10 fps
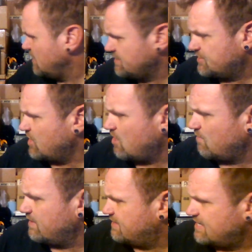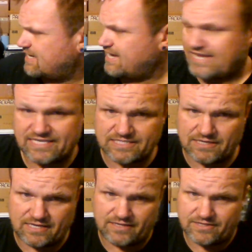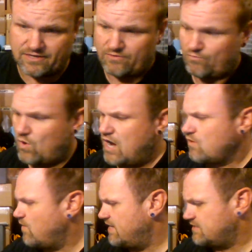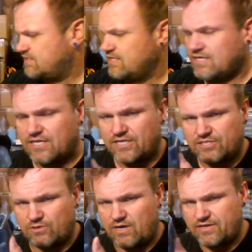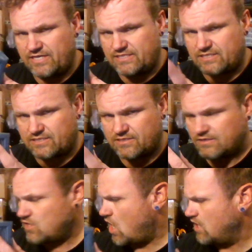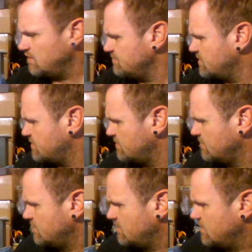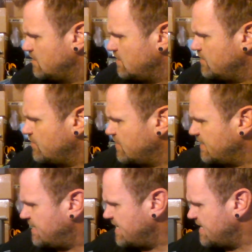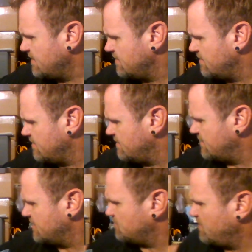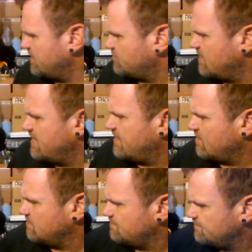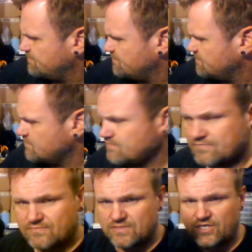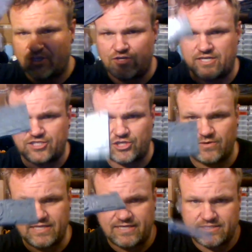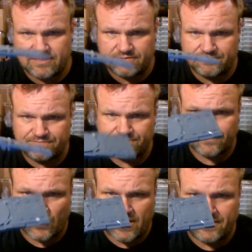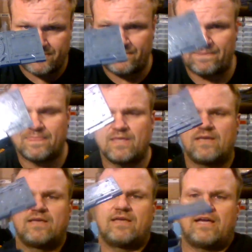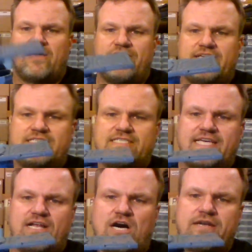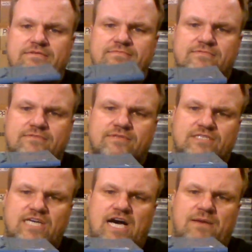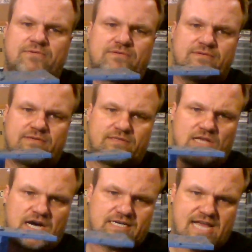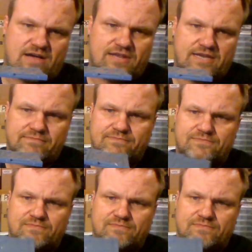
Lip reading: Let's start with I guess the walkways. So on these columns, you're gonna get this piece right here. You get 2 of these, okay, and these sit on the top, lock down in,